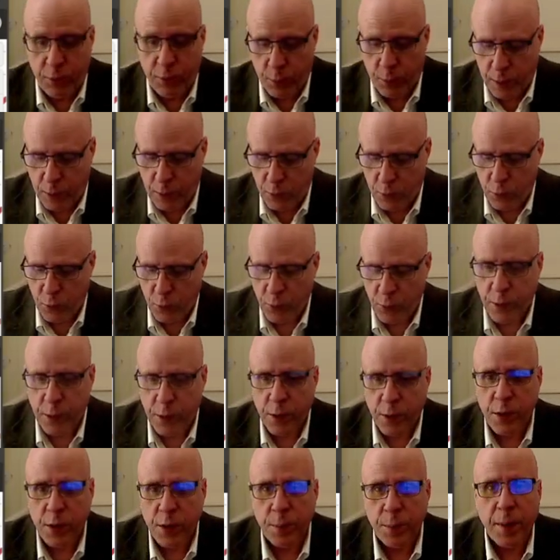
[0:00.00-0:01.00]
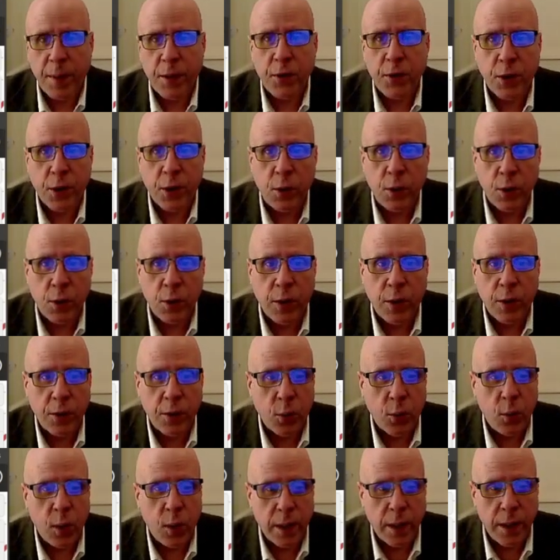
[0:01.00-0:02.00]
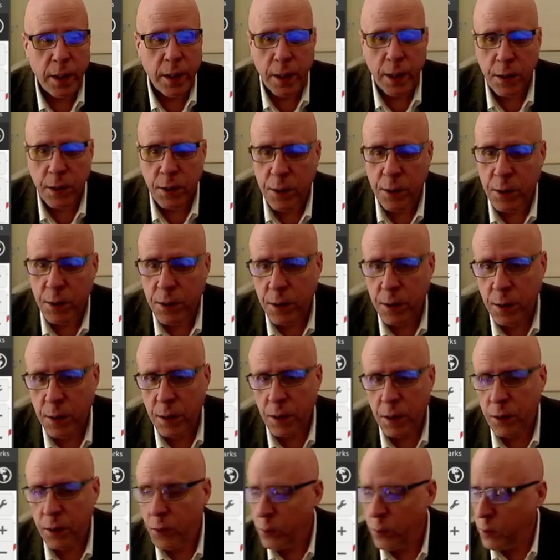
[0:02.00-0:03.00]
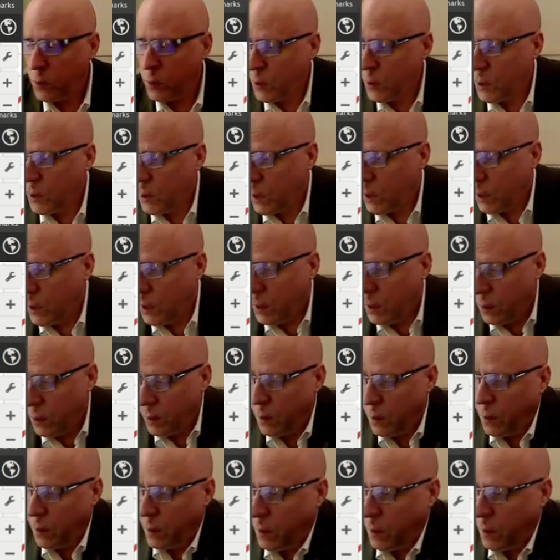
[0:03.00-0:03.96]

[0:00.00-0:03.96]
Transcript: we can do that are symmetrical around the y-axis. And you'll see that